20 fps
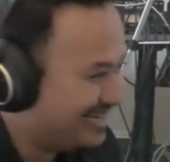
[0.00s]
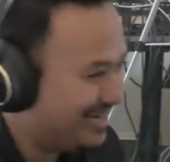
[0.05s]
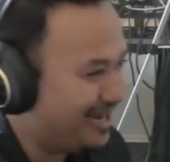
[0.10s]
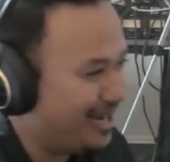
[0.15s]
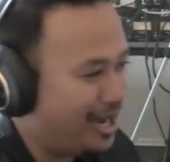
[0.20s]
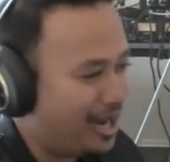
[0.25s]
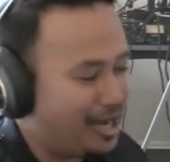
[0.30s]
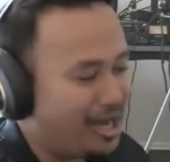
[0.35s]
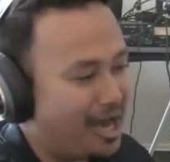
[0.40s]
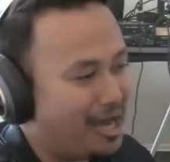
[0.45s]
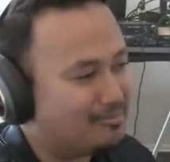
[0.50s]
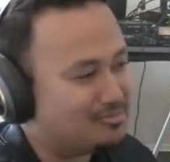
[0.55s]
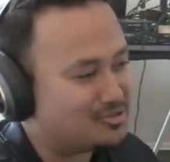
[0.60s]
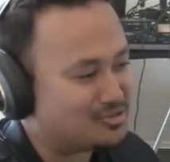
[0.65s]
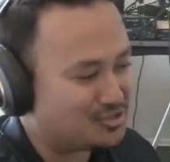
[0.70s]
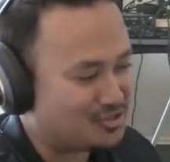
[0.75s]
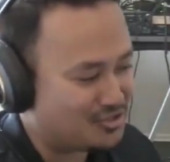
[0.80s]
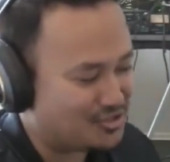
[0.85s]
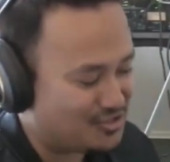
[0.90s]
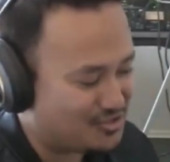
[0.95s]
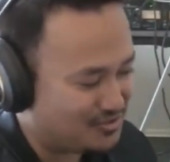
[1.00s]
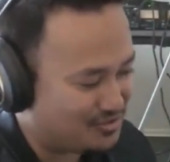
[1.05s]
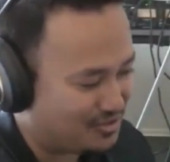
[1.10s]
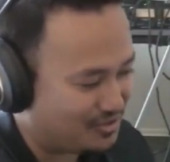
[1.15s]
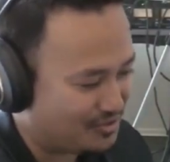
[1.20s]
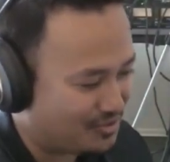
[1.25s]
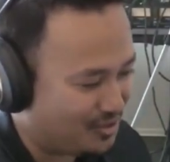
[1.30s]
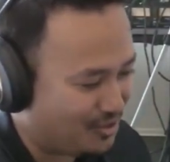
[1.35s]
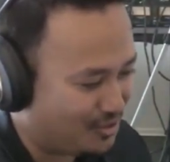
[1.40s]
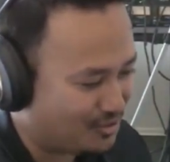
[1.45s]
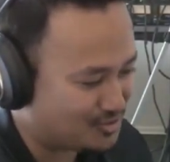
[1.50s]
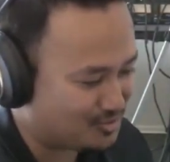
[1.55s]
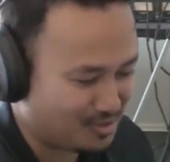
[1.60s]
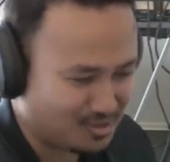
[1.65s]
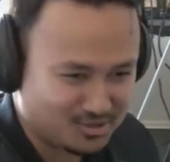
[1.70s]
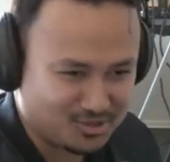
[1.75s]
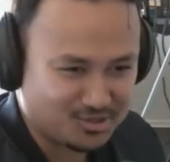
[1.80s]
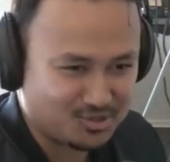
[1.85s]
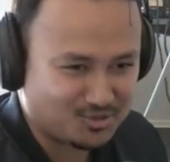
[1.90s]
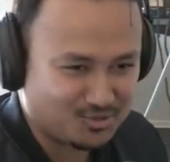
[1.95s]
I, am sure there are
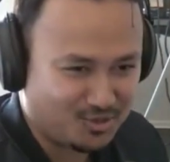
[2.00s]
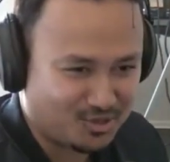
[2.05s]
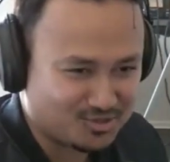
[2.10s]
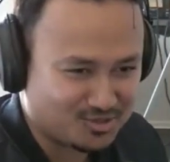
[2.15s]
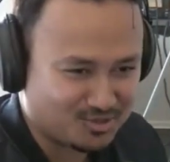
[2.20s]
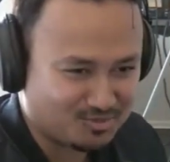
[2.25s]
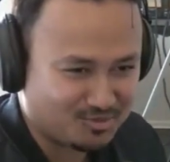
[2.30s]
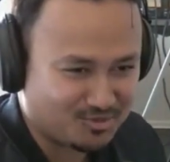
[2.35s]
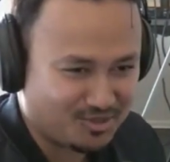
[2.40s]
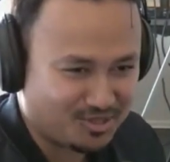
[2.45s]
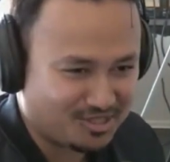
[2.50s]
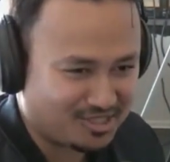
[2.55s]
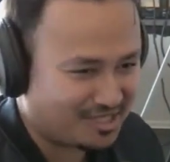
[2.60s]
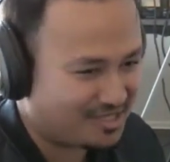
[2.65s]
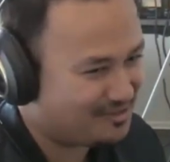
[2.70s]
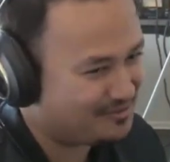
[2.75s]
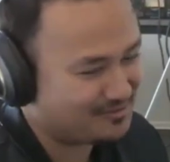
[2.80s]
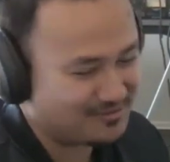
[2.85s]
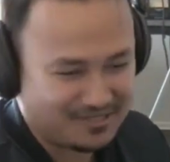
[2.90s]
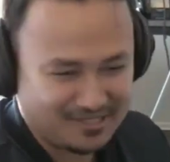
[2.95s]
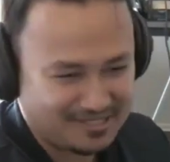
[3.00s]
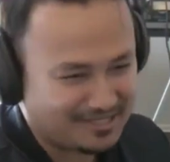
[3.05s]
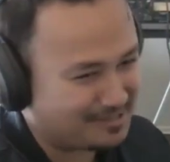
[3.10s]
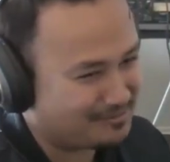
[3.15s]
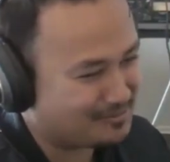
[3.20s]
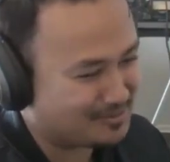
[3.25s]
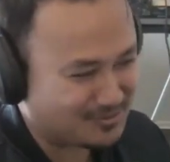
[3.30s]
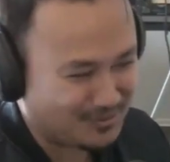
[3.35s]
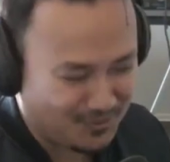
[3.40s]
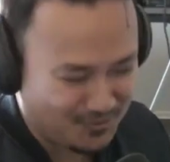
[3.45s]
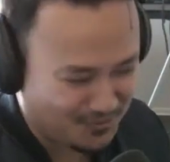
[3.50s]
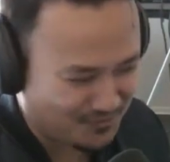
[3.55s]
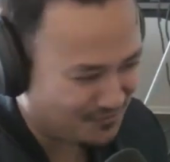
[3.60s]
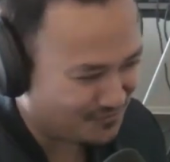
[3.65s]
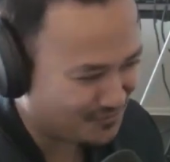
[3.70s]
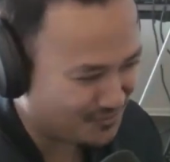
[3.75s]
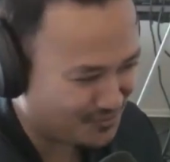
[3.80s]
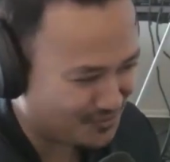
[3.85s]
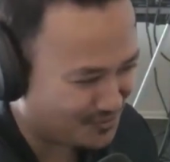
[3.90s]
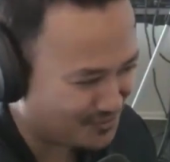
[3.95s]
specialists watching me right now and thinking I'm a total
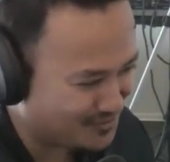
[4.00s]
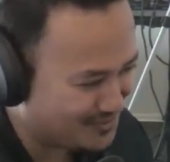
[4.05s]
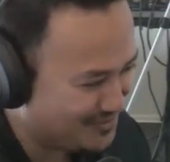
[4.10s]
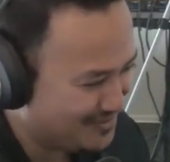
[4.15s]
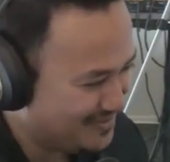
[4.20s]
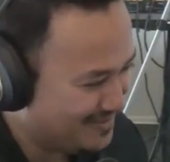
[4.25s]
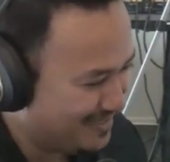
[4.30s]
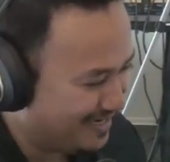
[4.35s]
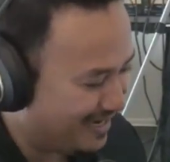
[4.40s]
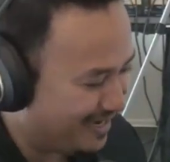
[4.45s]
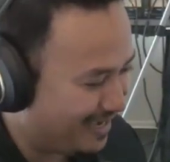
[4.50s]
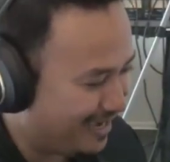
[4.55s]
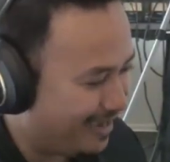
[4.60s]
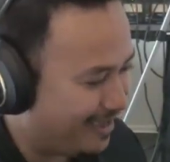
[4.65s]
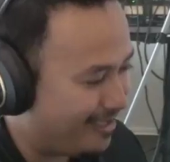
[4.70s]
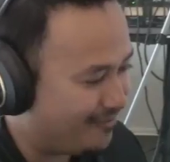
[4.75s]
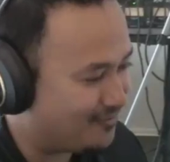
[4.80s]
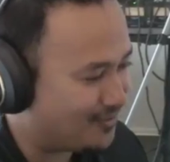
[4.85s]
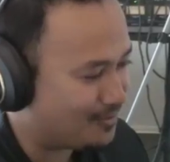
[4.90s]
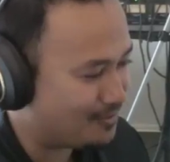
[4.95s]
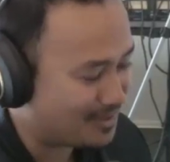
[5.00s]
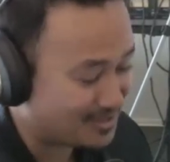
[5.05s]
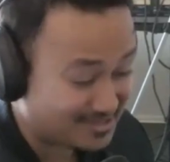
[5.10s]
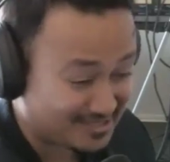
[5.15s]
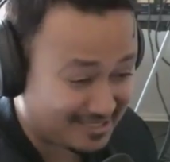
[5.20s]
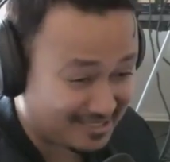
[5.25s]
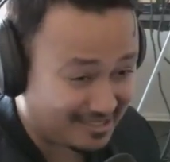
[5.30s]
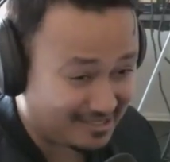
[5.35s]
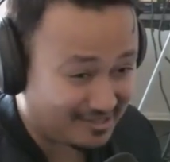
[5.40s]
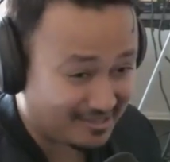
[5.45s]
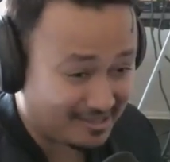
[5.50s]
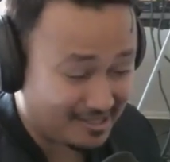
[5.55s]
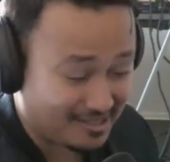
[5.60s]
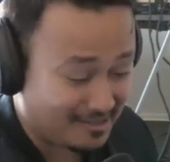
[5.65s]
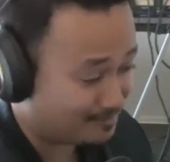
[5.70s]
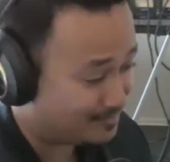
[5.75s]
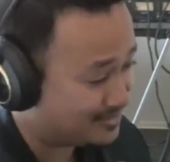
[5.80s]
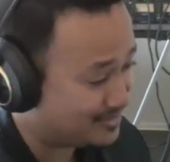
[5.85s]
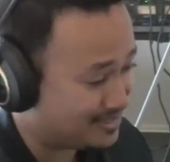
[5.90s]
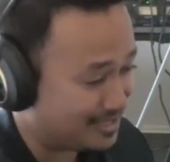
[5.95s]
fool. No. I, I, if I'm messing anything
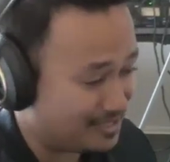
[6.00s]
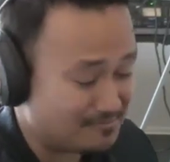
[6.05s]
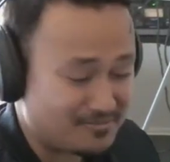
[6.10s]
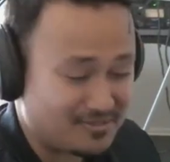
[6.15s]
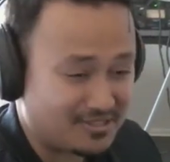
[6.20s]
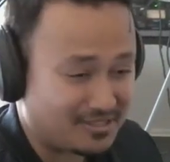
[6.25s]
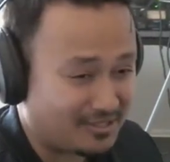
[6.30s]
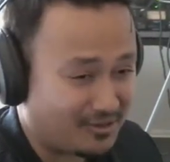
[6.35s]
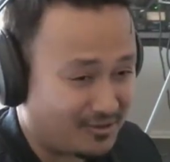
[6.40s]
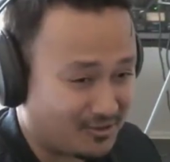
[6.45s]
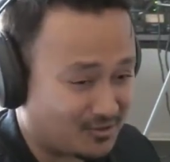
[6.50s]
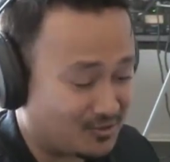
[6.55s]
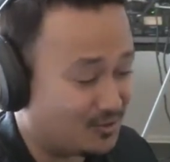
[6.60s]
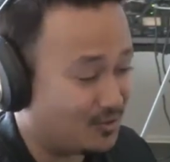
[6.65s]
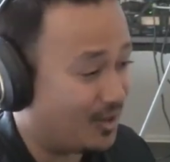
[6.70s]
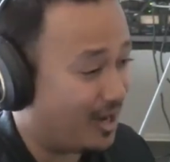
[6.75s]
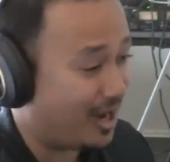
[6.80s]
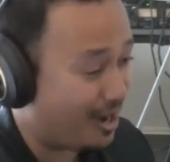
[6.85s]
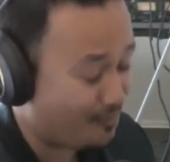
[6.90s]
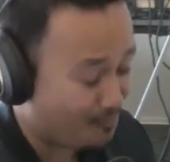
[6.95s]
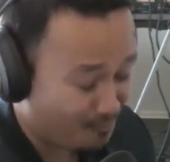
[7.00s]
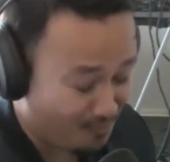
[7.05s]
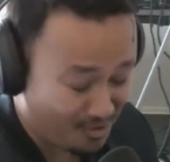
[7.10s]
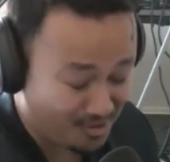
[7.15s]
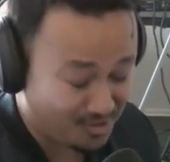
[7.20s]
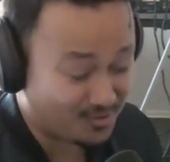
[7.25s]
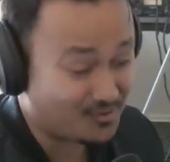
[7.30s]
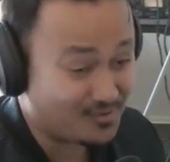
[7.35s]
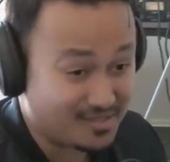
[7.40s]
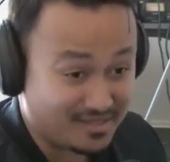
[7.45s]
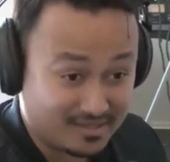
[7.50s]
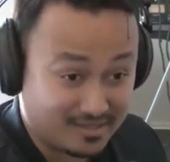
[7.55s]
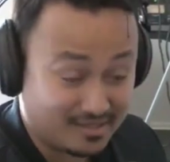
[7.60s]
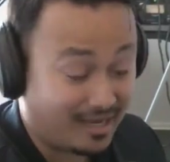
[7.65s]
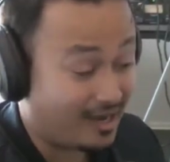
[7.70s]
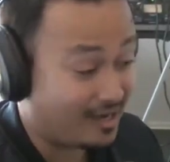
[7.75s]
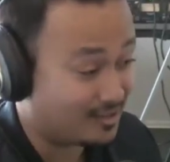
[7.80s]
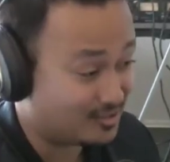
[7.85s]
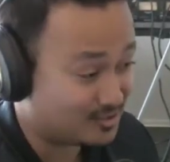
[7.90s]
up, send me an article. Yeah. I want to read it. I